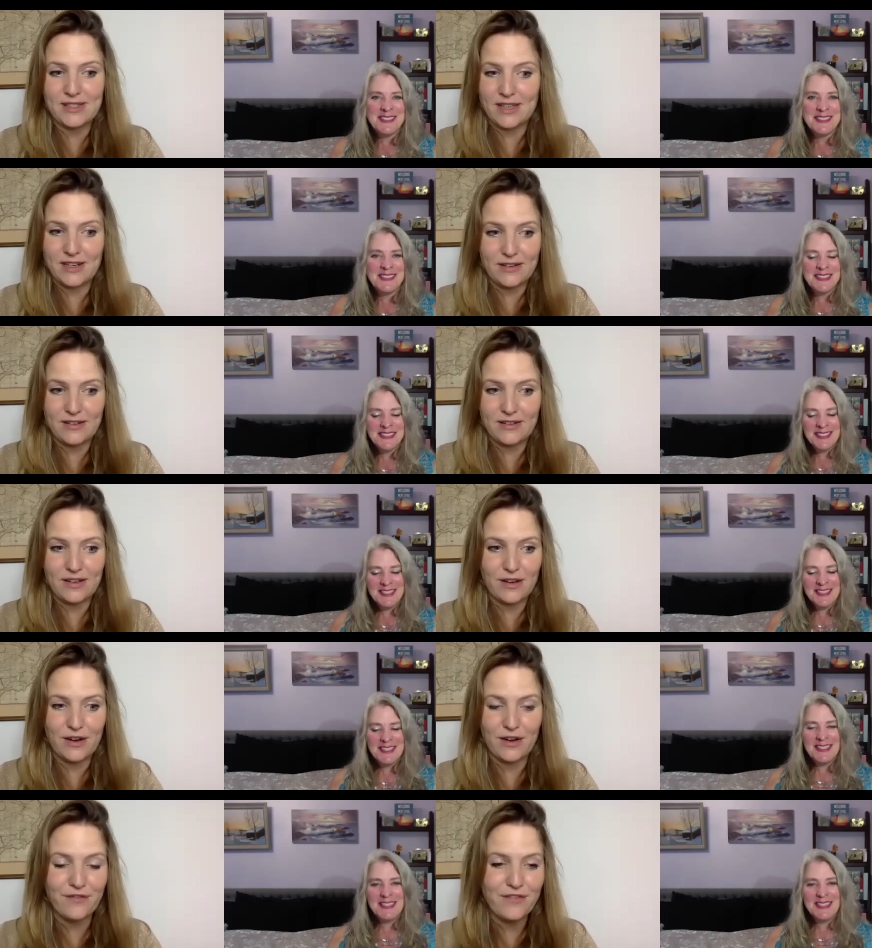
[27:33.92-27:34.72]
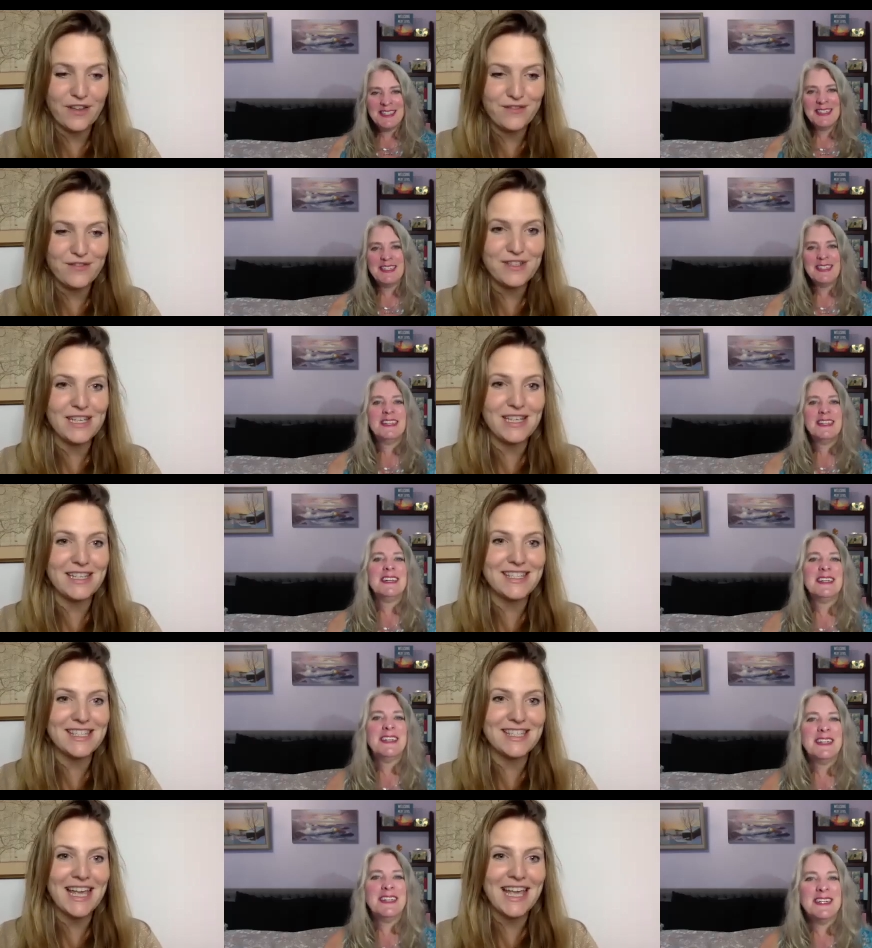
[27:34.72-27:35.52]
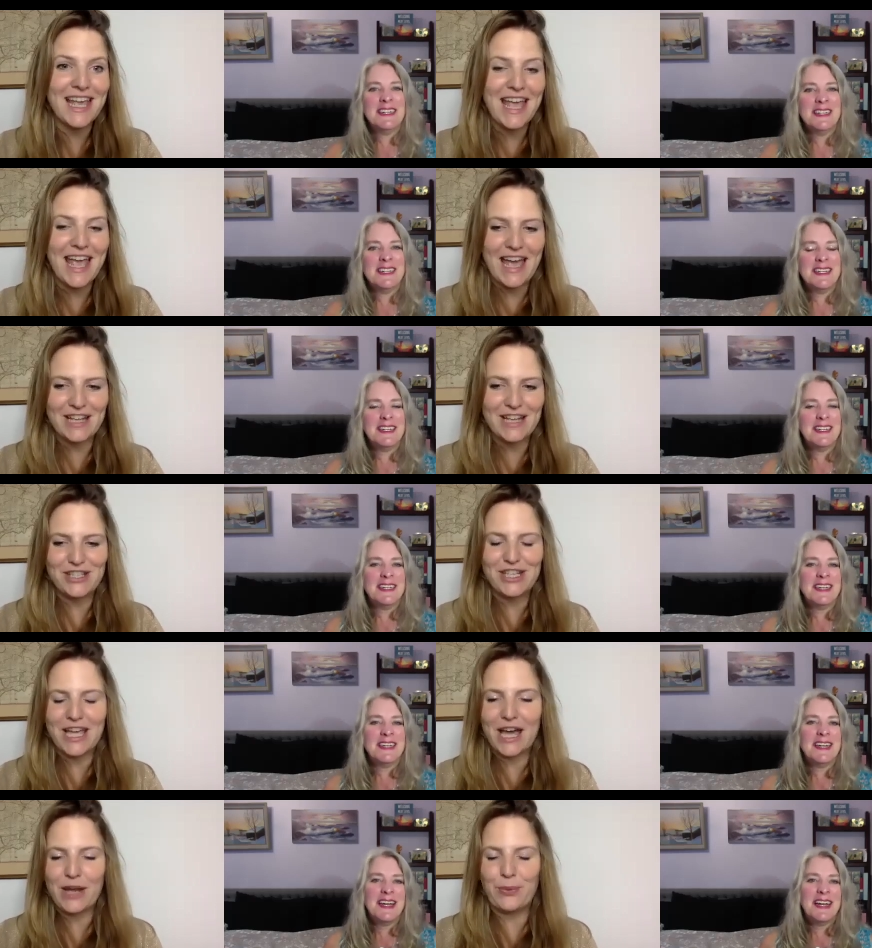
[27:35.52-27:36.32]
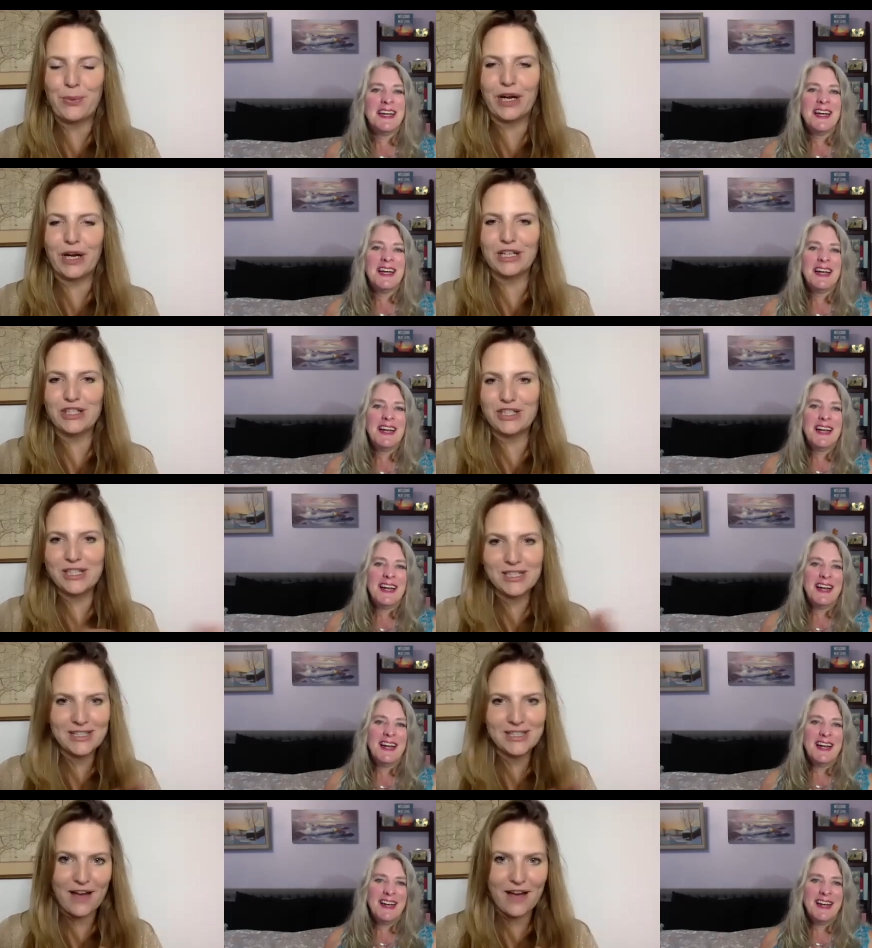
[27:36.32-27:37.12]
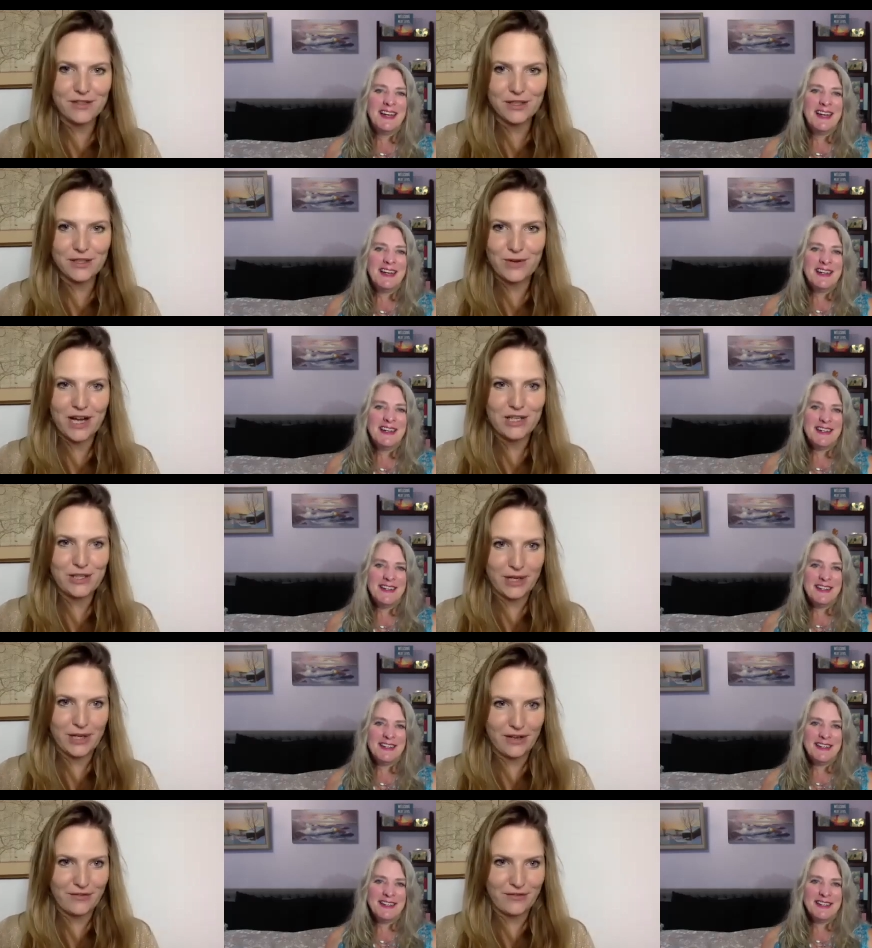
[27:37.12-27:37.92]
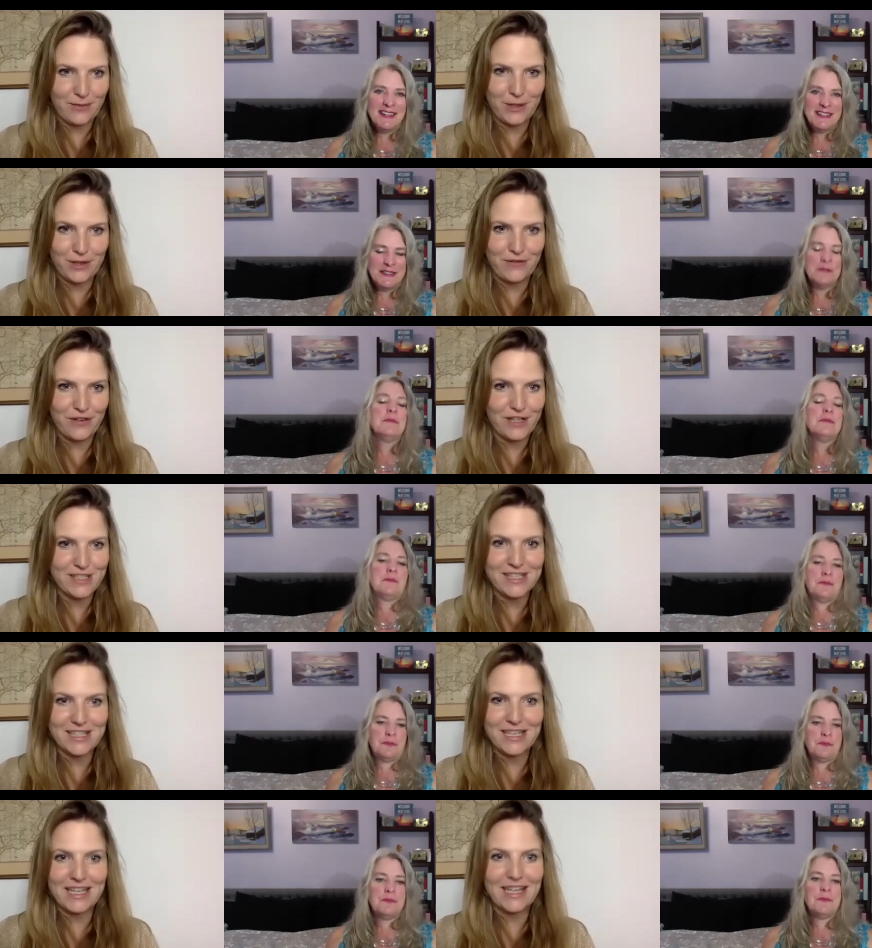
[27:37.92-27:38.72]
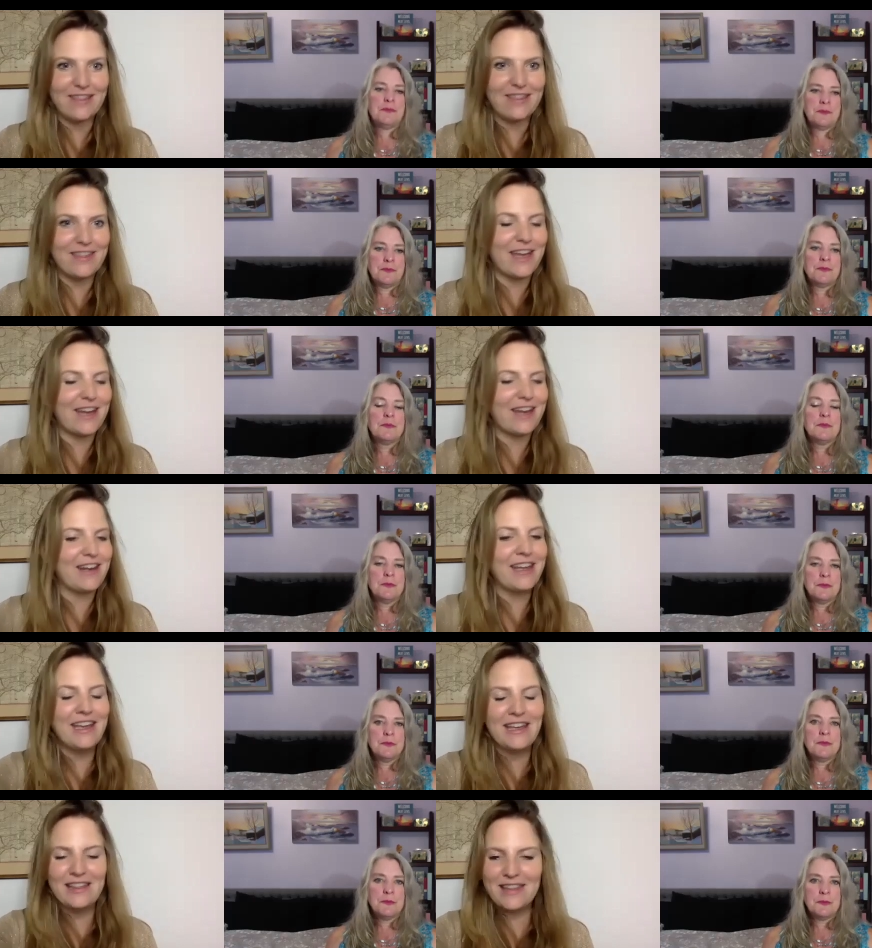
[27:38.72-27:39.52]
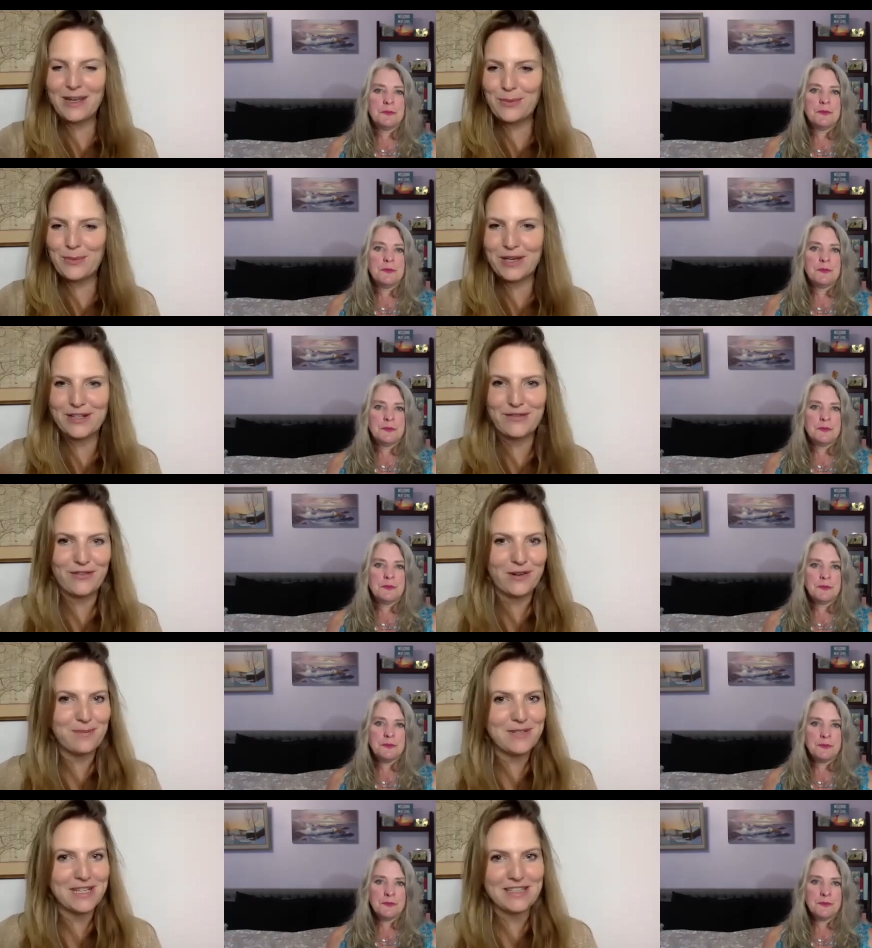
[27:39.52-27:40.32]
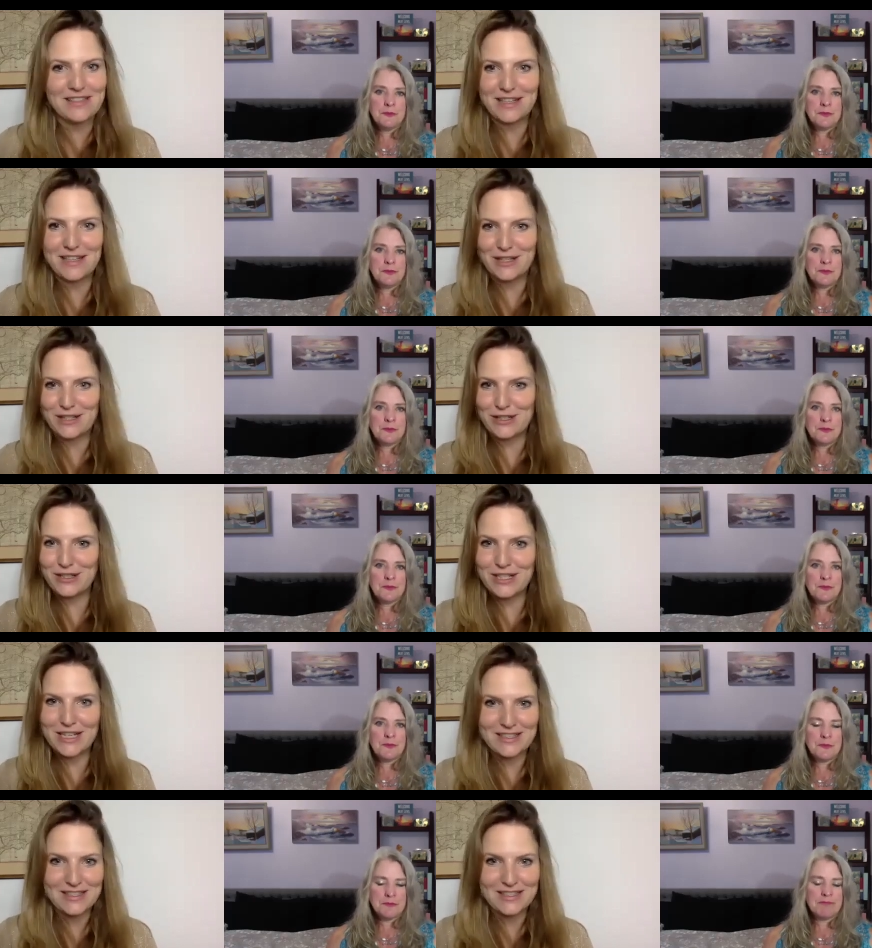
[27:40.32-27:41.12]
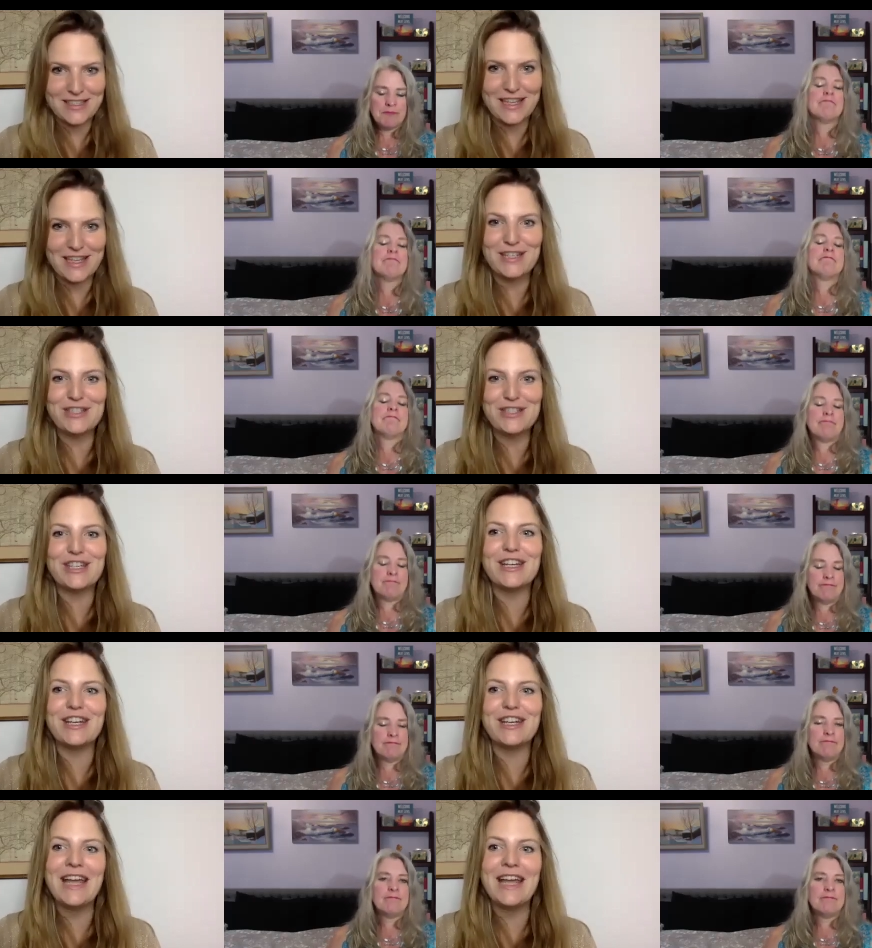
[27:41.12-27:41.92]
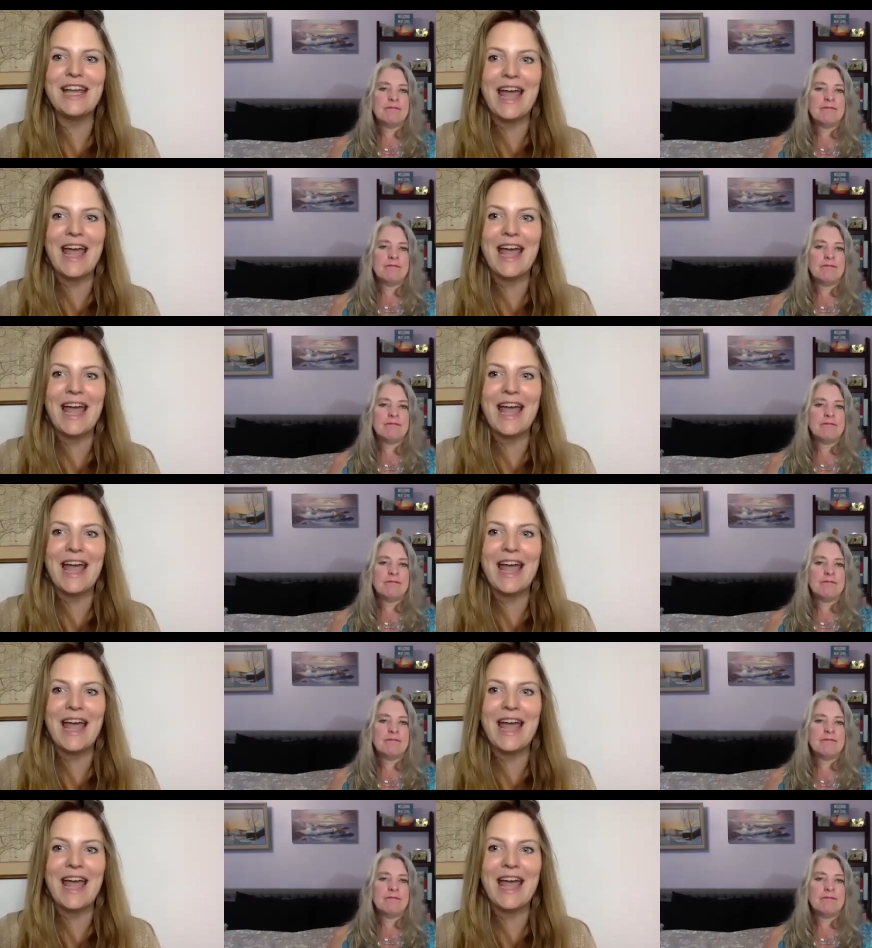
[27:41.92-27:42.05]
Speaker 1: in, in her 50s and she had worked just after graduating from university. Then they went from destination to destination